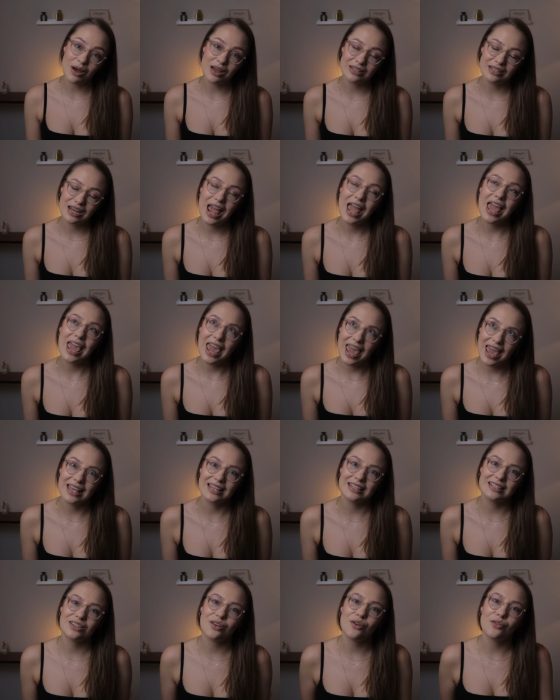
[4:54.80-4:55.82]
one
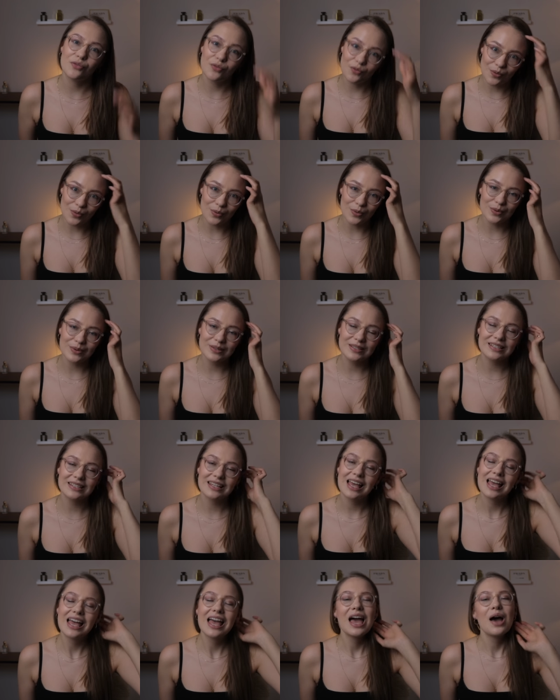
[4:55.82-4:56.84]
is, of course,
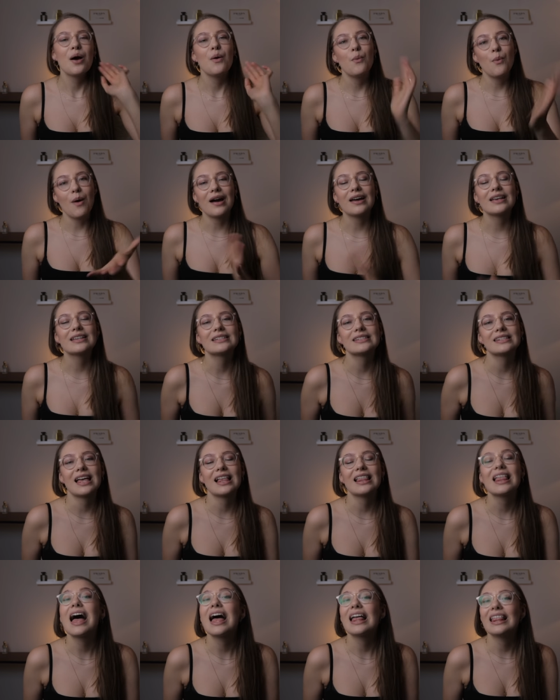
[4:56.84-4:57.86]

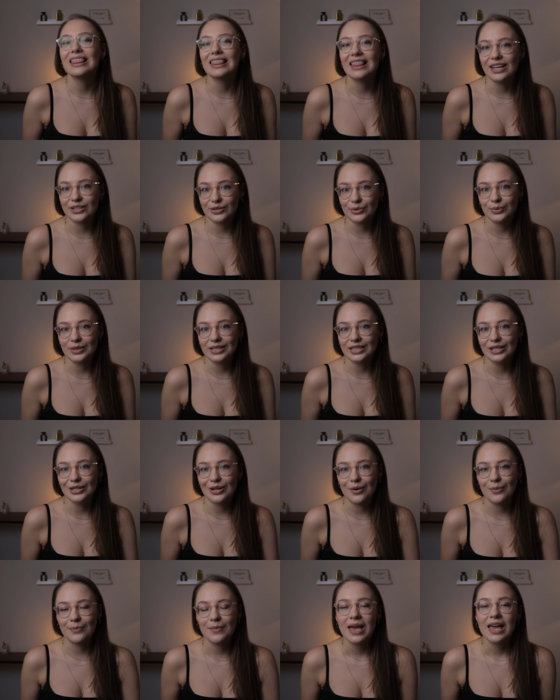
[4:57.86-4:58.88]
YSL La Nuit de
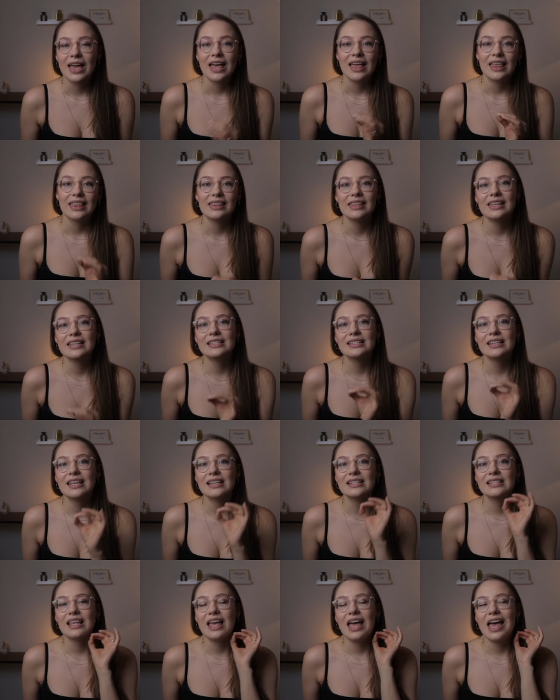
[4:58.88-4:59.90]
l'Homme. This
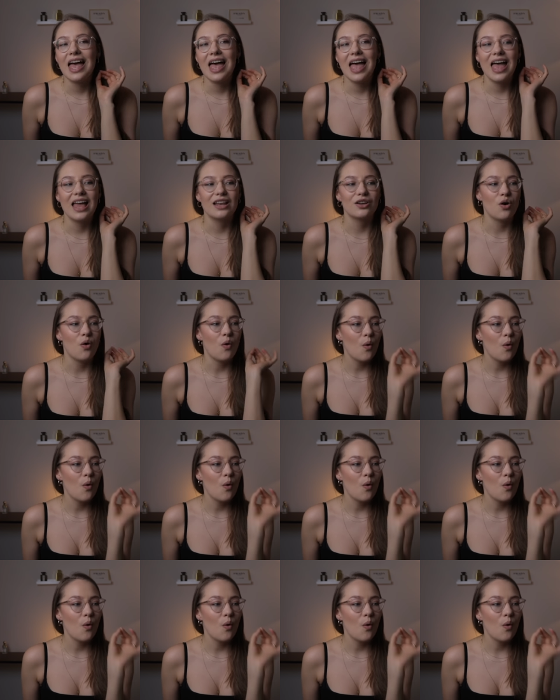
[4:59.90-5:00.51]
is an